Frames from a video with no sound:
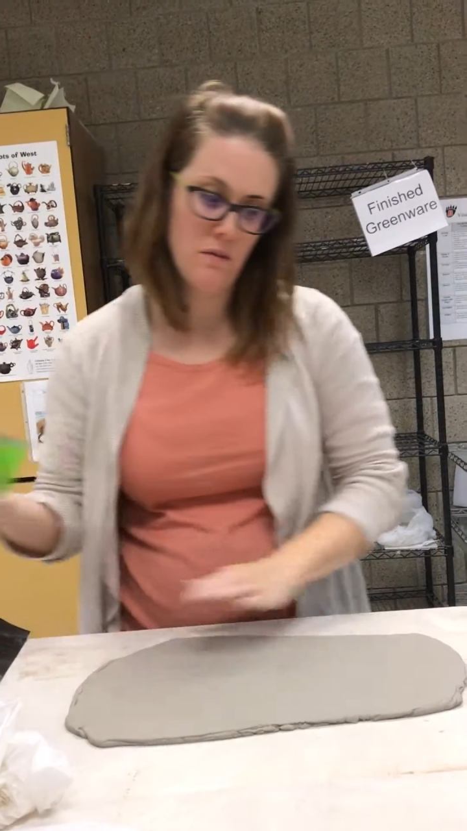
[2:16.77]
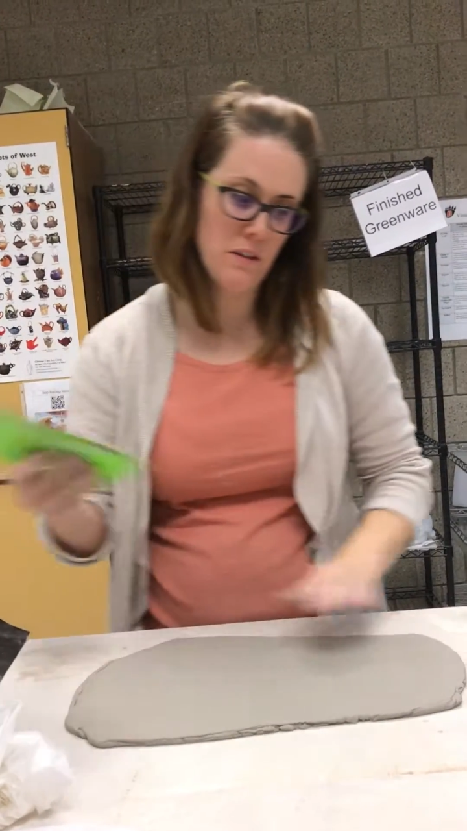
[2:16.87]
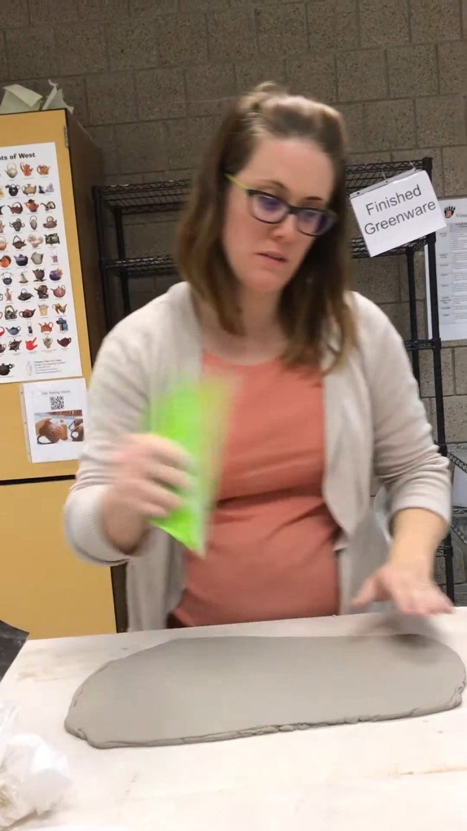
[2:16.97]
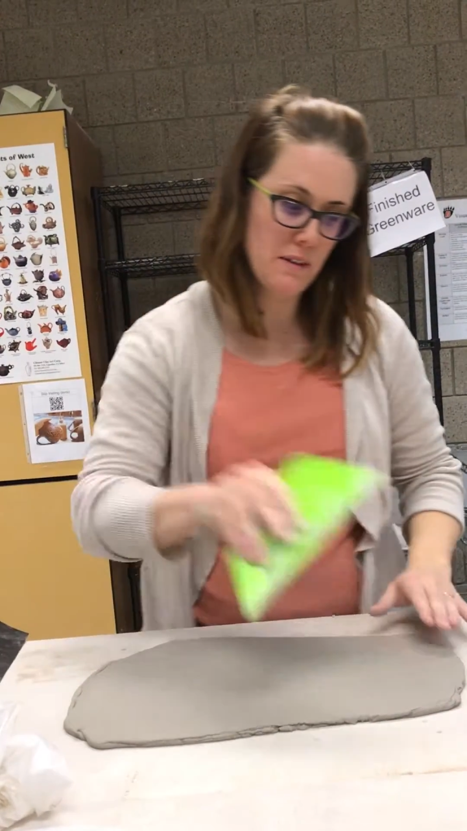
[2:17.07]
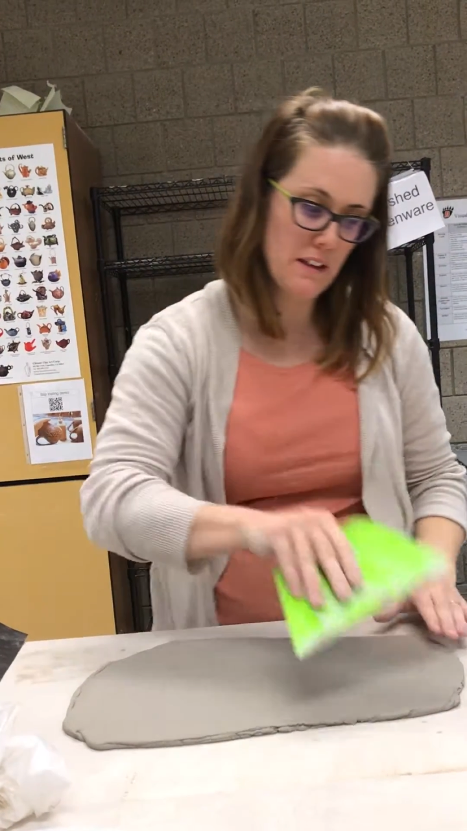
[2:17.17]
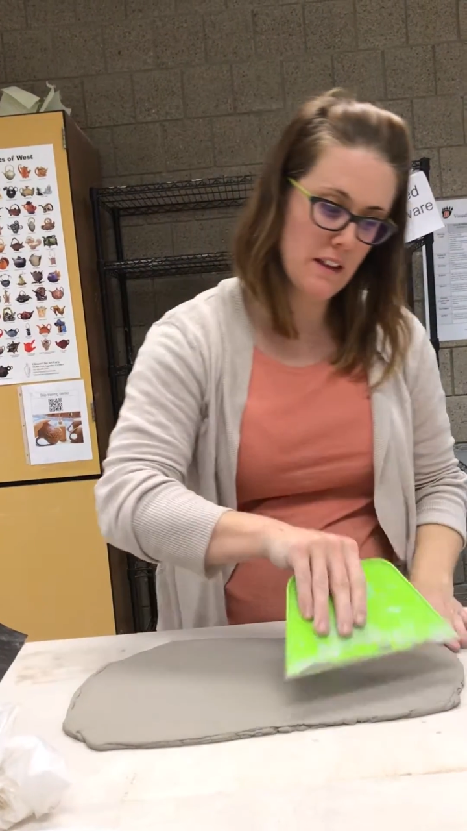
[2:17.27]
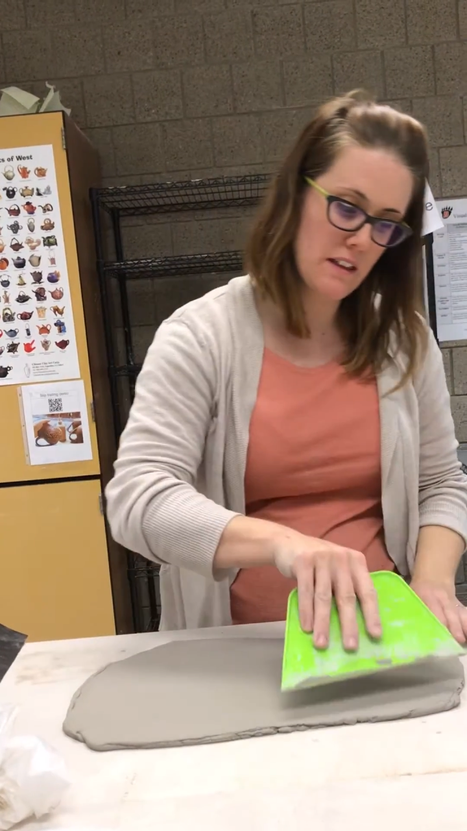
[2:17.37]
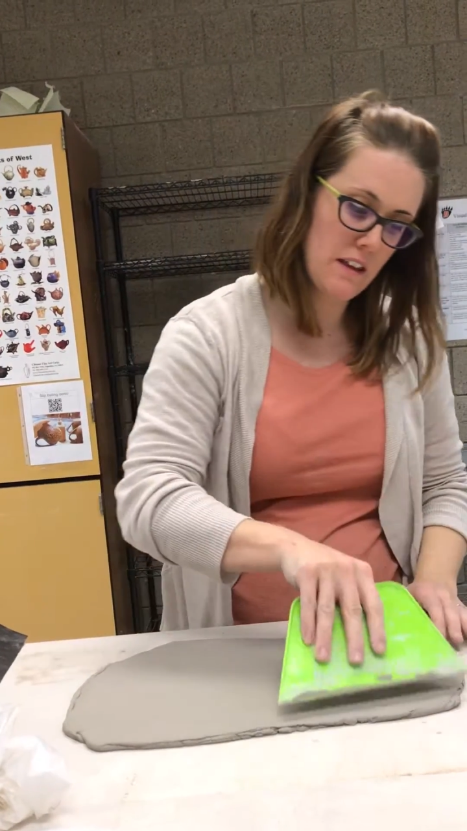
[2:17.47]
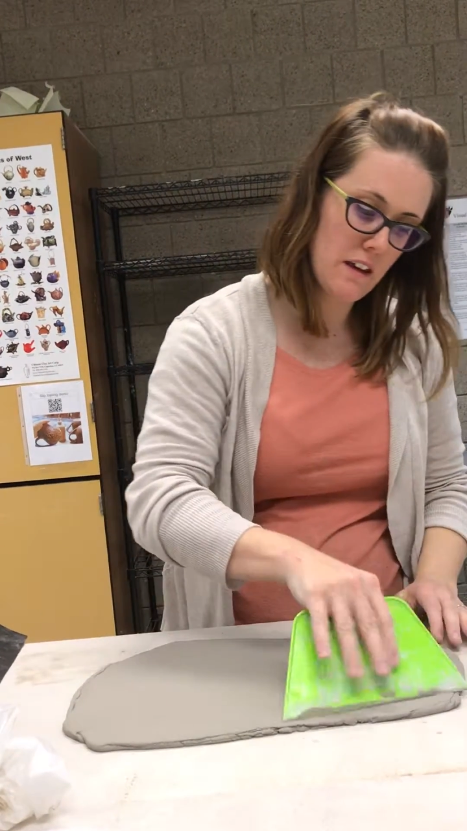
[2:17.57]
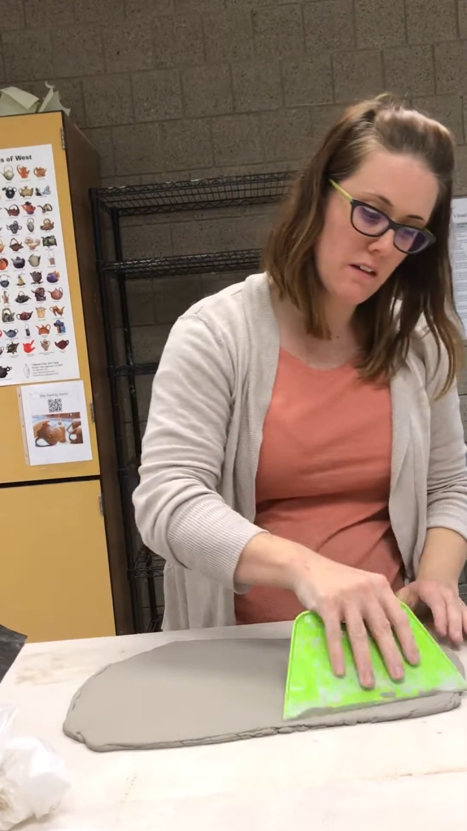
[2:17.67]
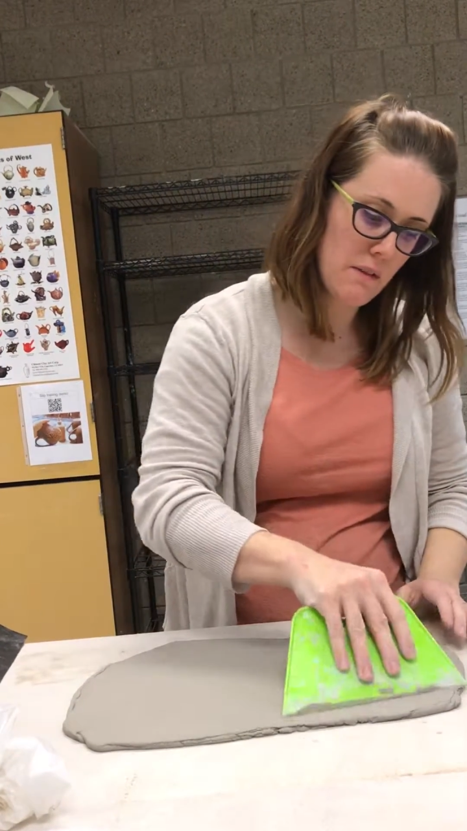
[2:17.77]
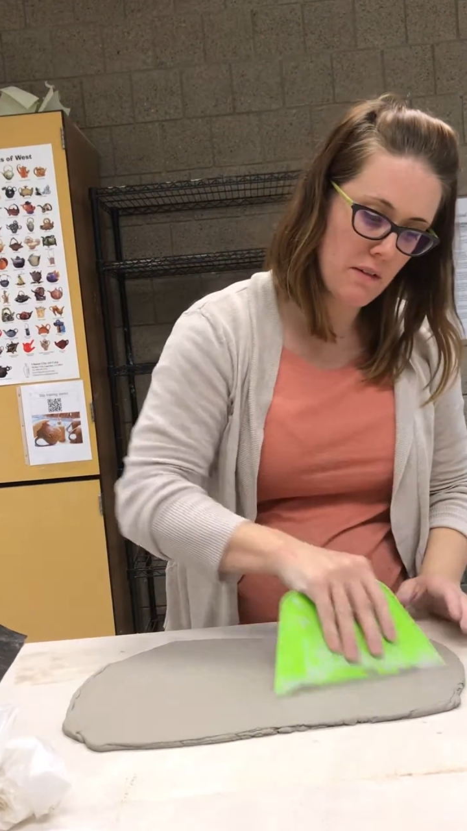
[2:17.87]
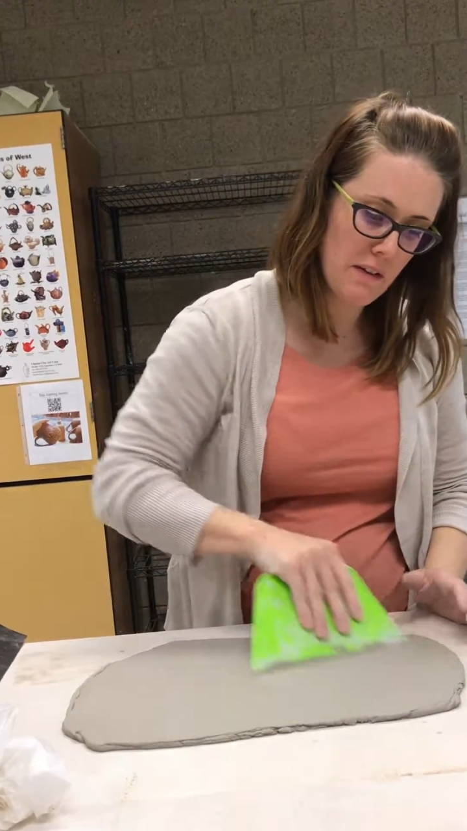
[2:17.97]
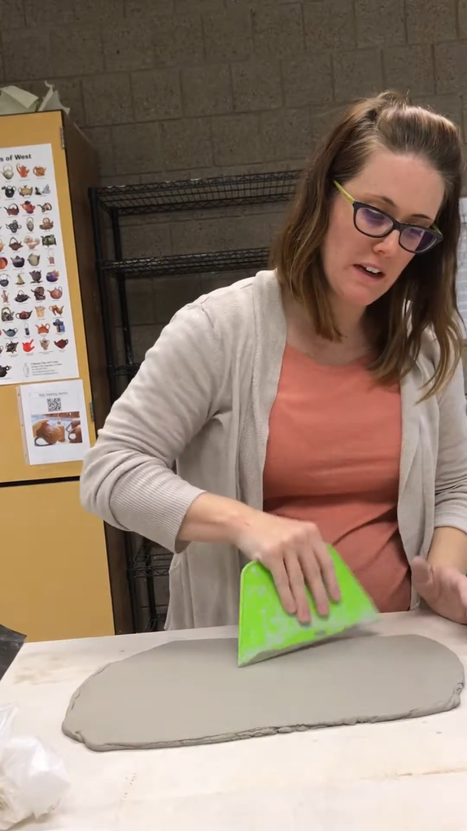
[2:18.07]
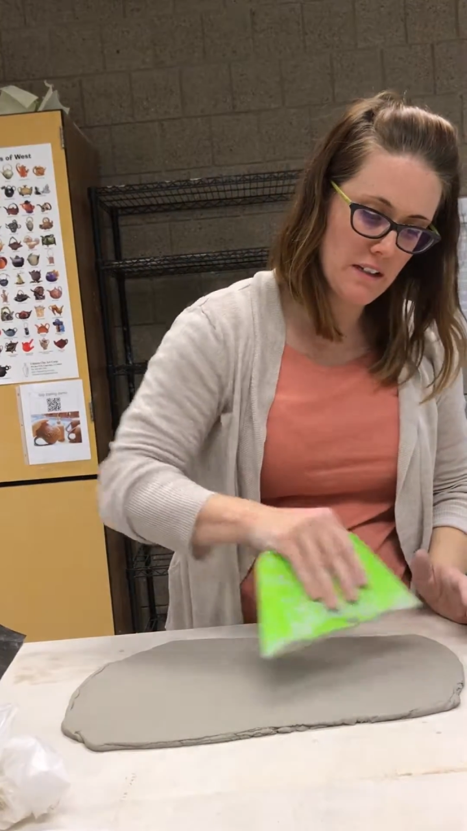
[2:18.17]
Once we get here,
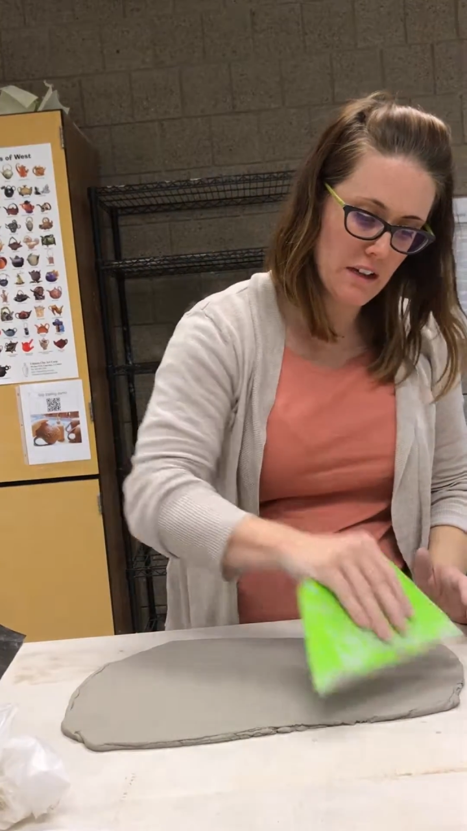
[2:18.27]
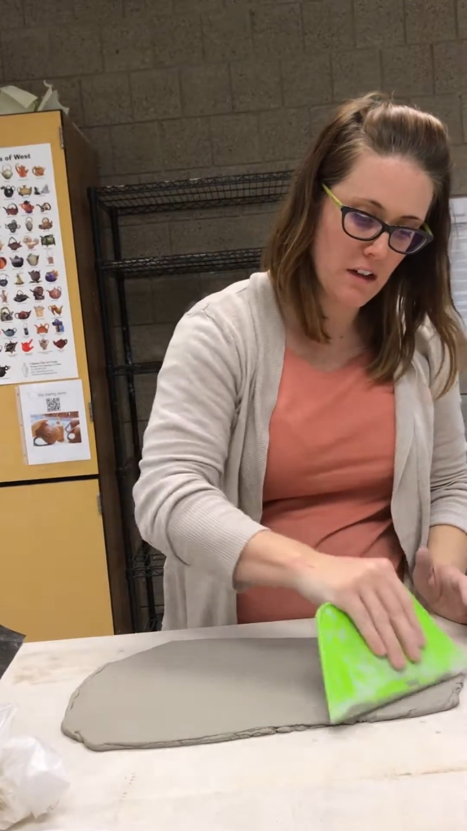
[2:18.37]
we need